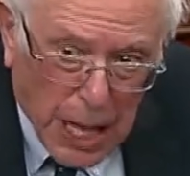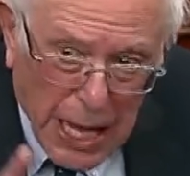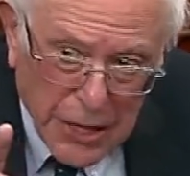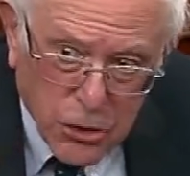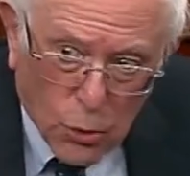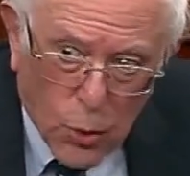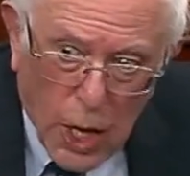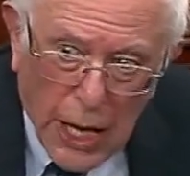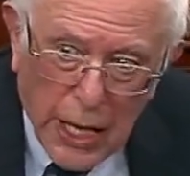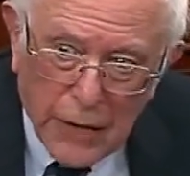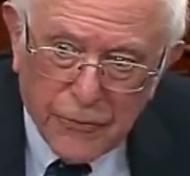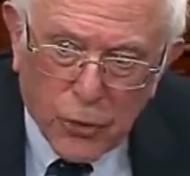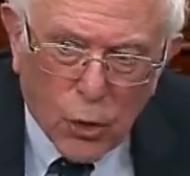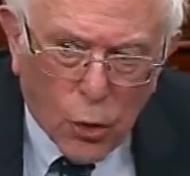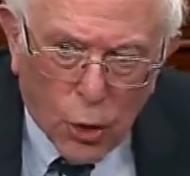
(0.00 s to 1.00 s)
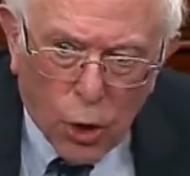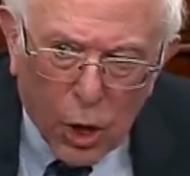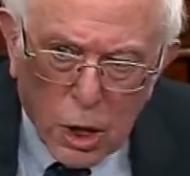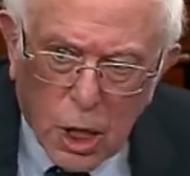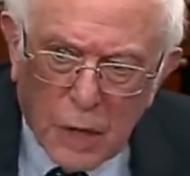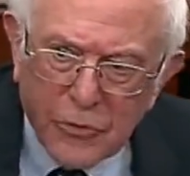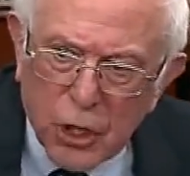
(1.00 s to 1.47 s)
the way, for
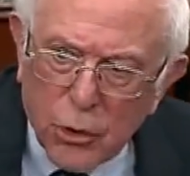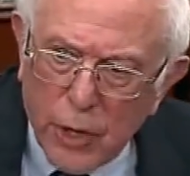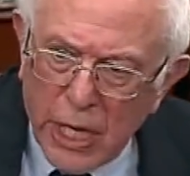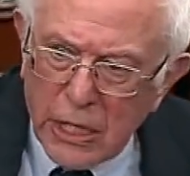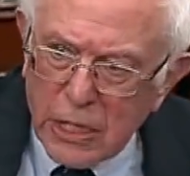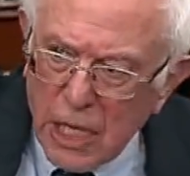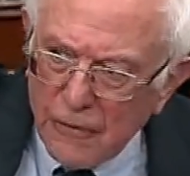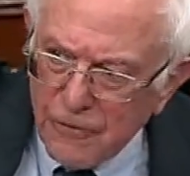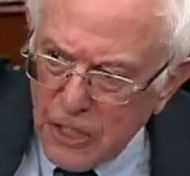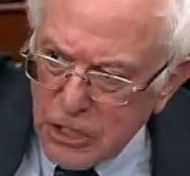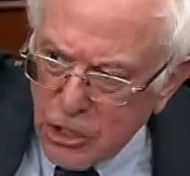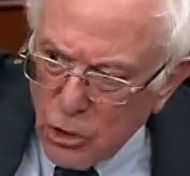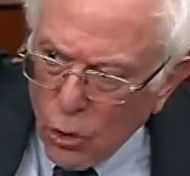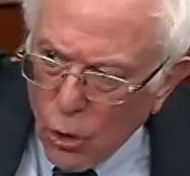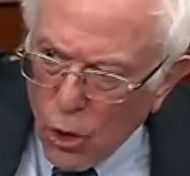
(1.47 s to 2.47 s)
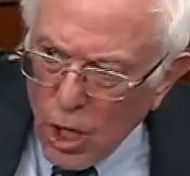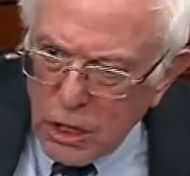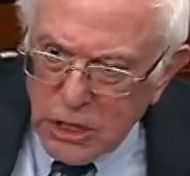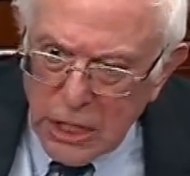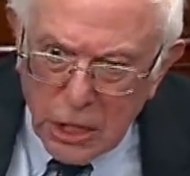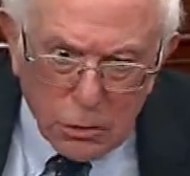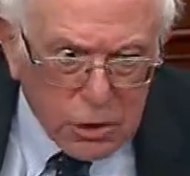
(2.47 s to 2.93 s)
all of the great deficit hawks
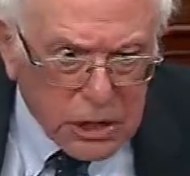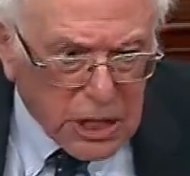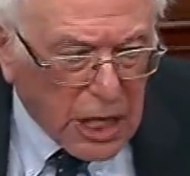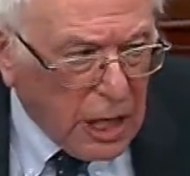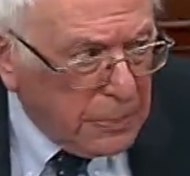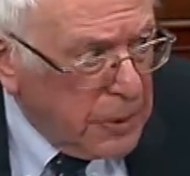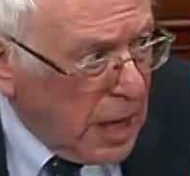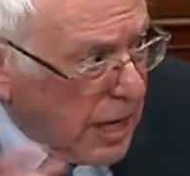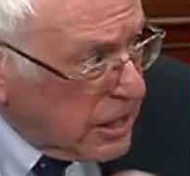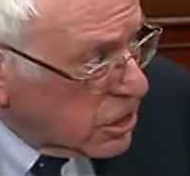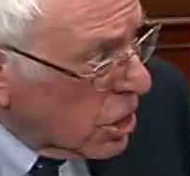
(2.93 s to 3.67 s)
here who stay up nights